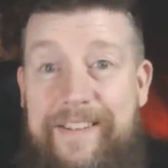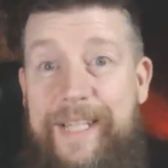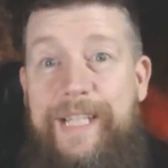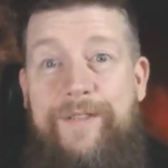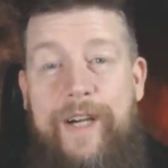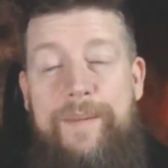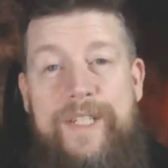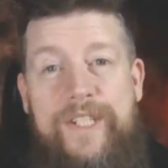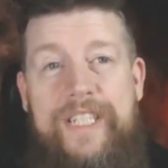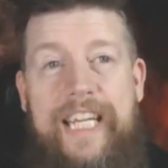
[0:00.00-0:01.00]
Thank you very
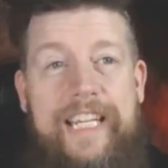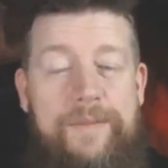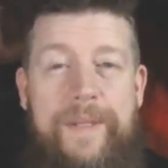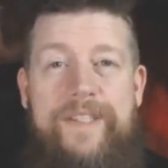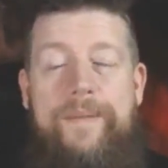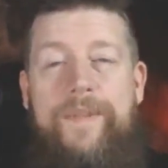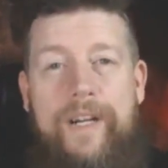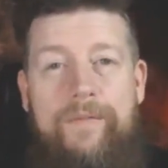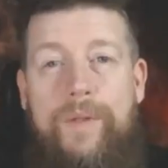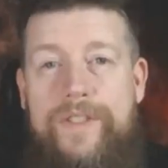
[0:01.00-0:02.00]
much indeed. It's been something that
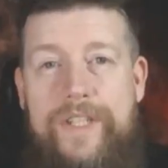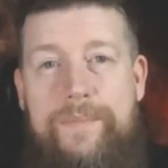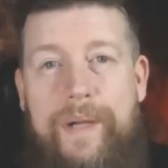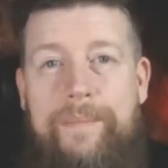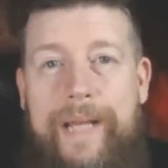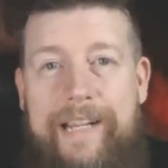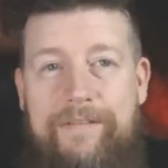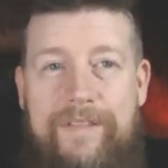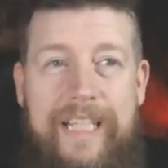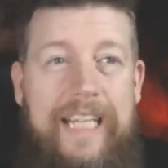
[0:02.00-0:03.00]
I've wanted to bring back
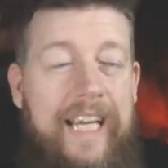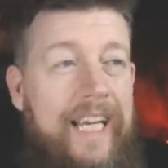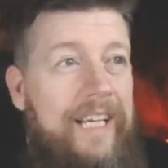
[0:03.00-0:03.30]
really